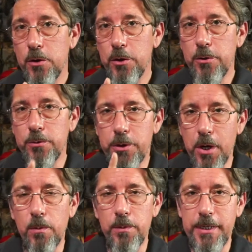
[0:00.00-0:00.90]
You
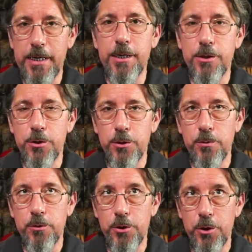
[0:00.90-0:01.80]
don't need
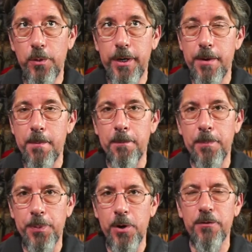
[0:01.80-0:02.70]
to do it
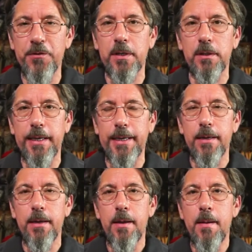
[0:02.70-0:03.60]
perfectly,
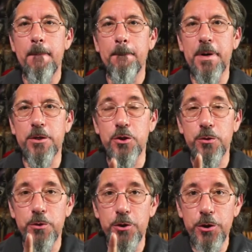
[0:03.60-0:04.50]
but
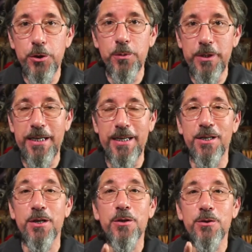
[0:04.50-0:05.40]
you do
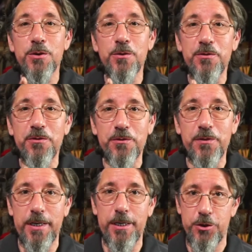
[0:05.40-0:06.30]
need to
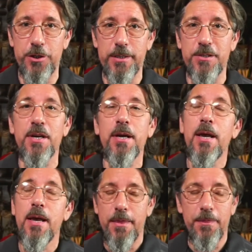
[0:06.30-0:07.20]
finish it.
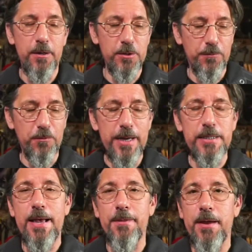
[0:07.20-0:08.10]
There's a
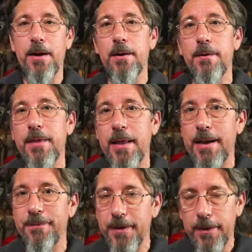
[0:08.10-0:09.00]
phrase out there that
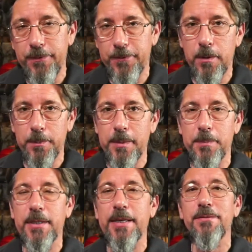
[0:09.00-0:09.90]
I very firmly
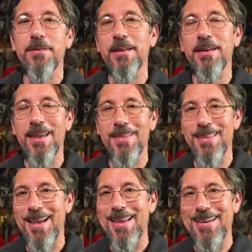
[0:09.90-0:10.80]
believe in,
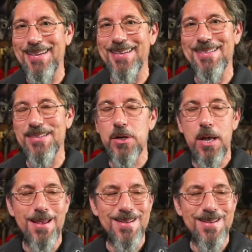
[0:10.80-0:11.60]
and that is,